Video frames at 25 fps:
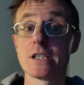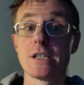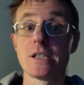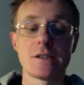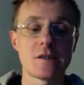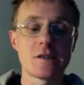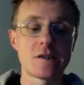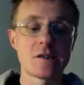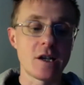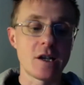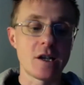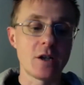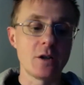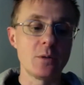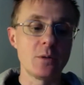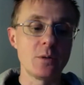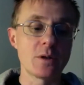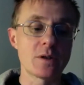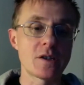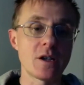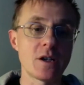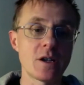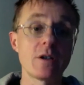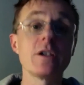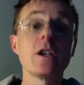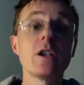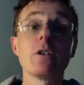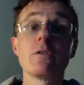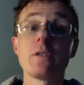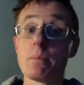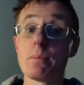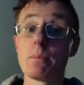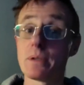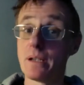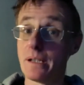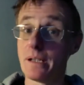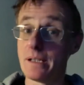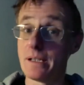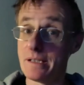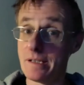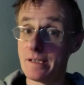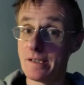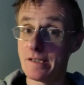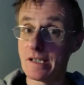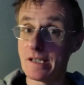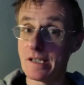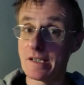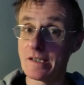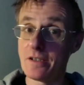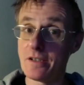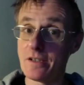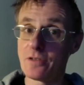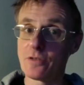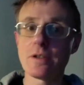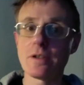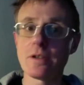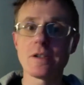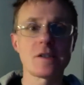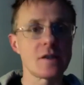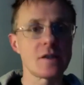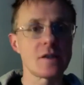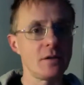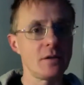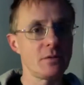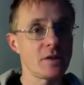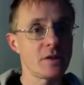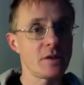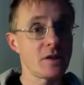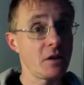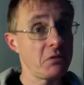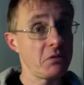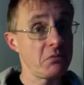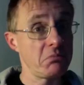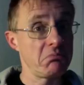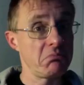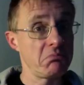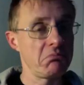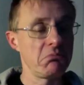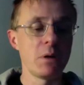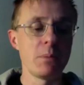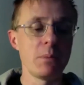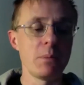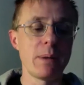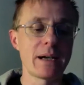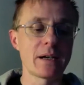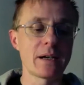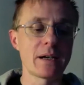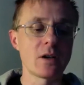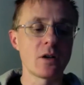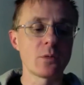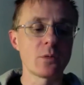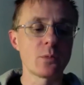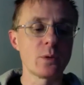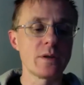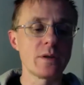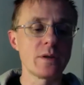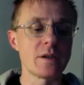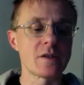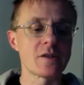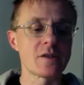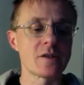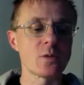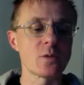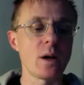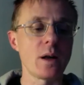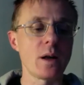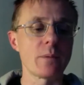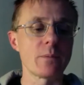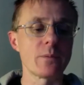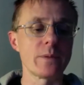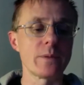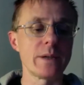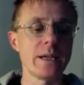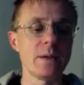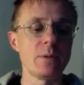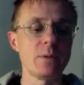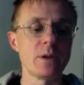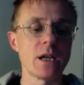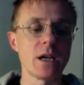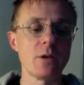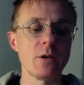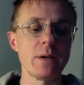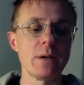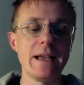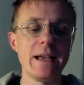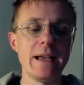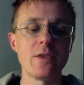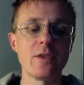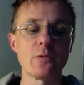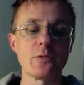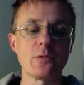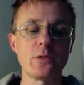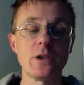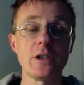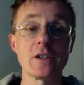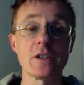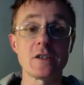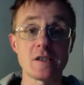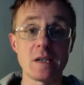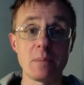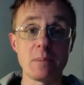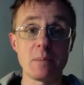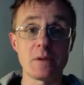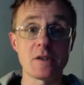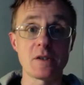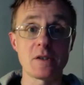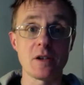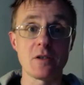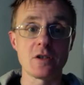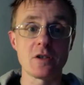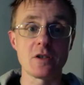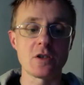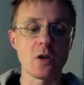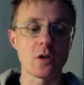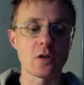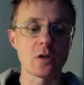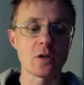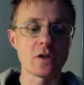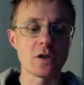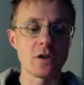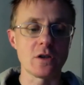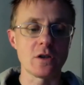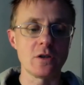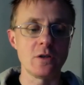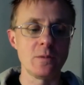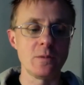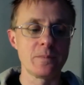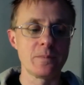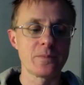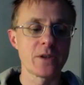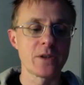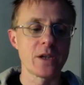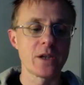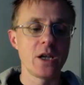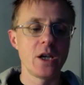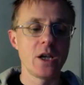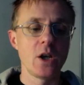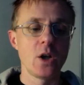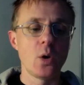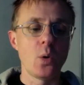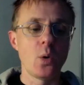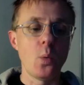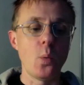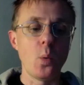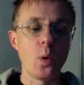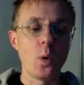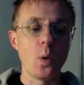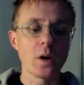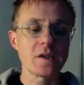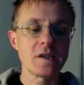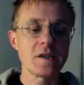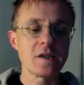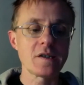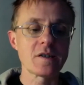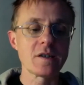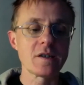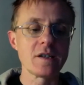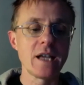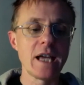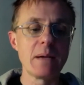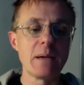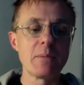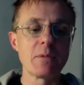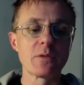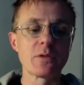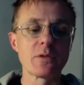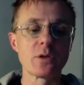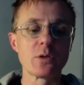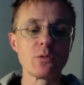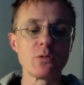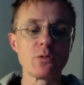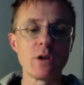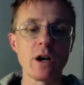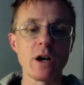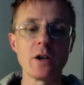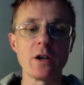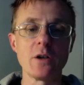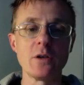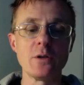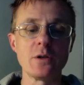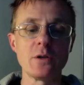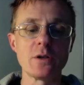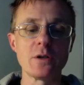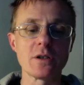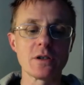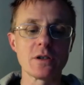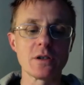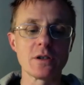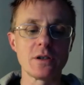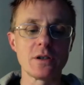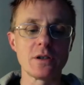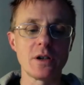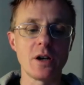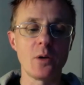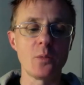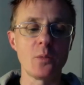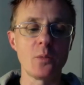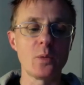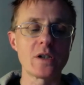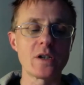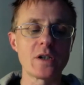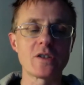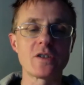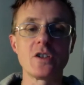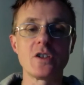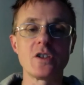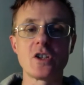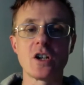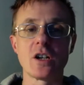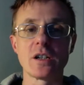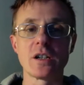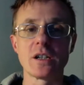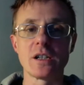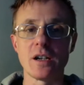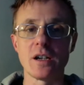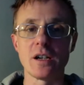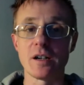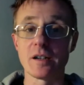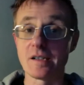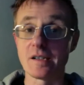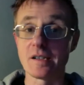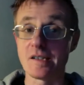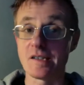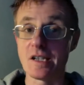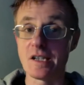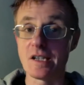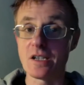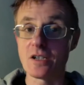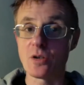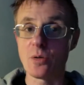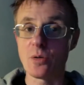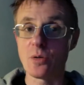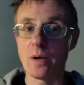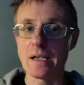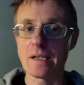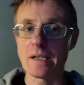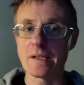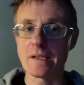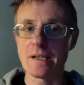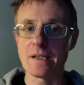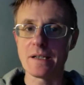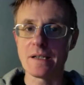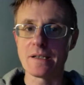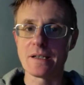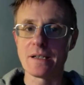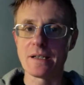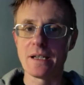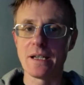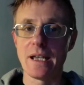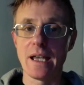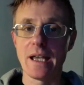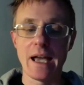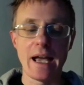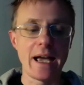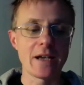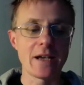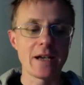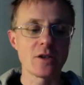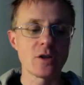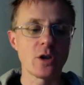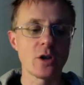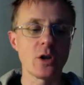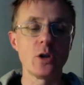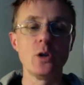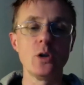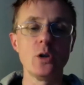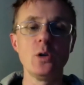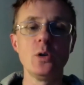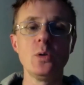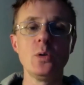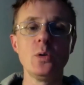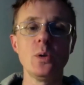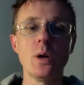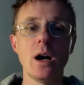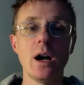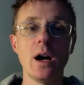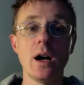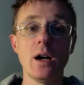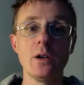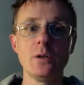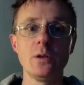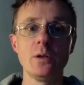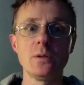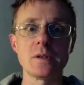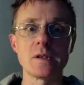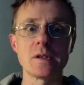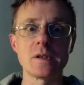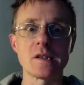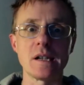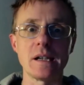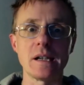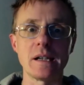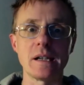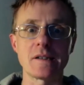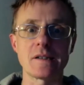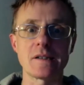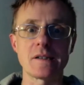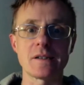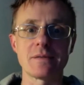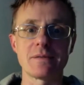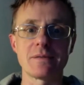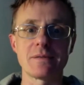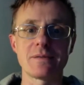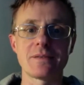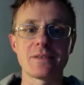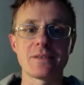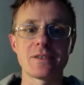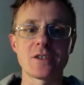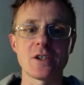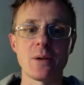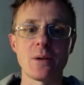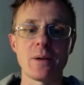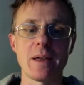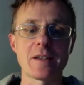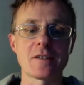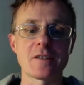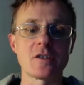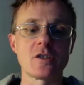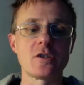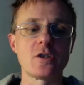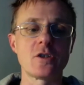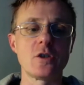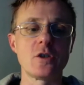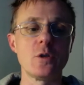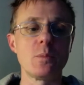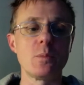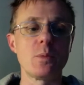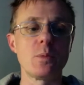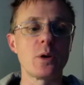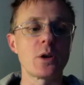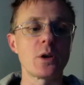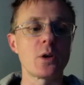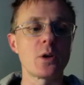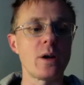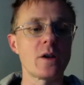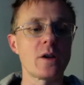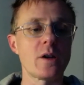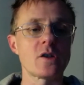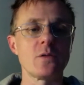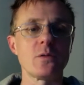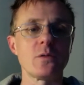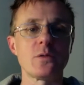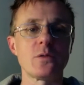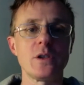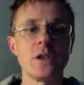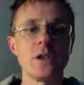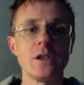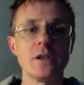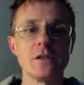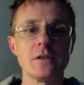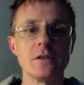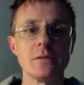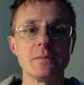so November 1963. So we're bang on with this as well. Here we go. In the first episode of Doctor Who, what is the name of the road on which the junkyard is situated, and who owns it? So that's a 2-point question for you.